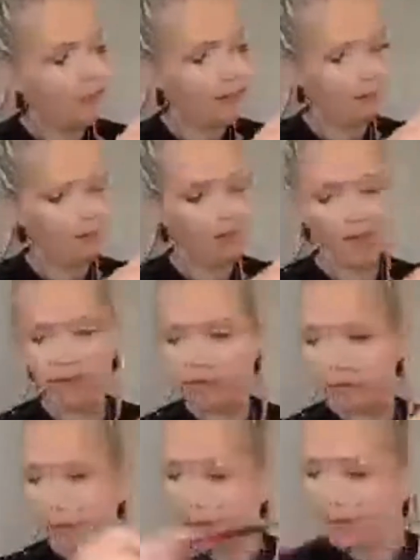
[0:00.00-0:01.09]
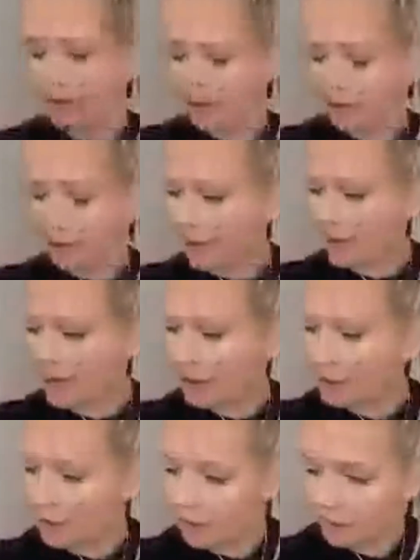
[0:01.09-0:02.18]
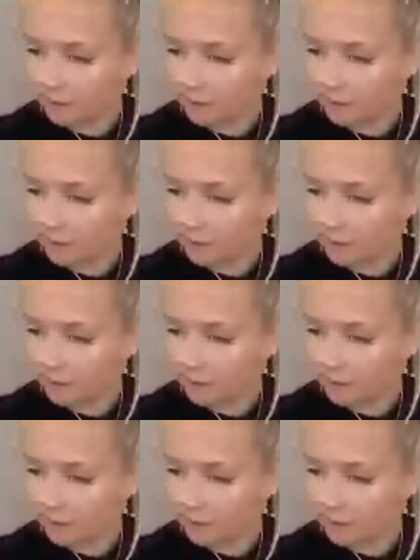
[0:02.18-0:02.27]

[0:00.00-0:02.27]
Normally I just cut it out.